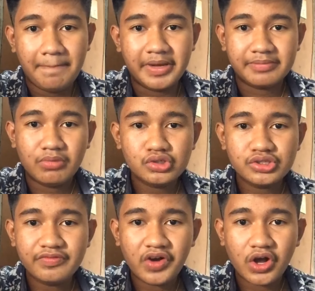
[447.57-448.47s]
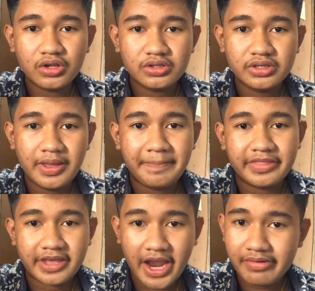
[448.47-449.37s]
but most of all,
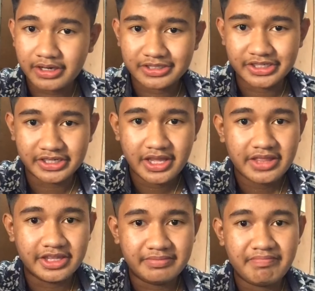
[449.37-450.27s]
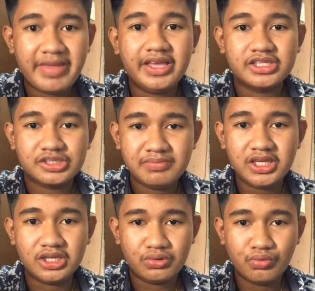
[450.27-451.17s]
character that makes
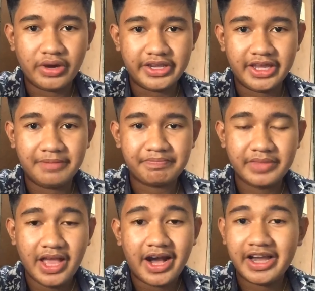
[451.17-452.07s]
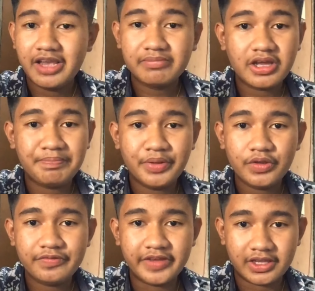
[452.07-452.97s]
me who I am. I am not
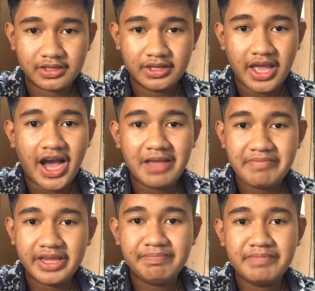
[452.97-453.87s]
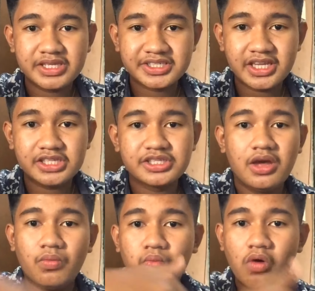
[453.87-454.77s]
perfect. I made mistakes
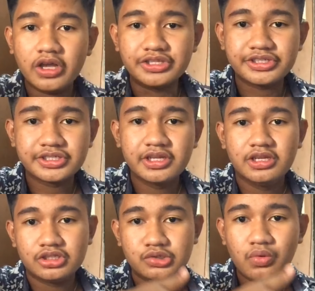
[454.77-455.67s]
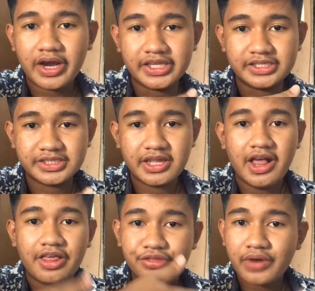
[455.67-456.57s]
once, twice,
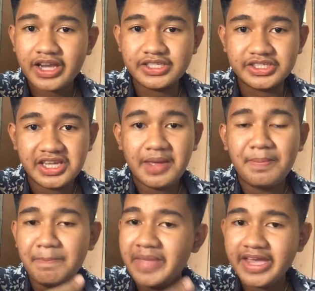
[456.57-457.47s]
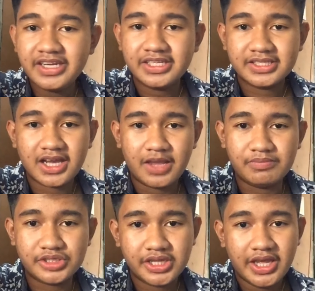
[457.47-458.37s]
thrice, many
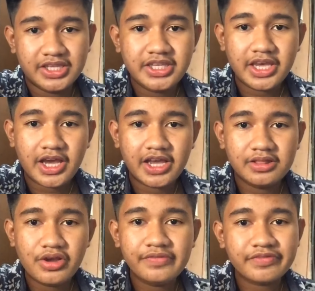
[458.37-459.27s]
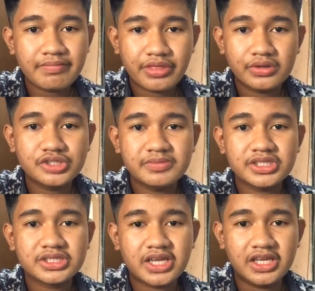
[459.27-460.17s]
times. Yet I learned from those
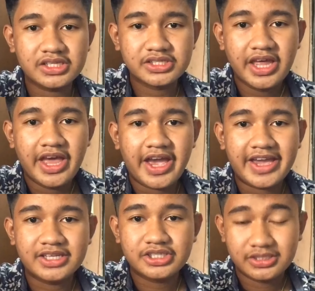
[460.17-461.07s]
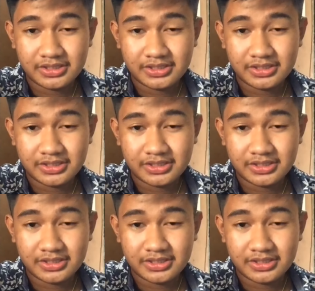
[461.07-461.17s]
mistakes and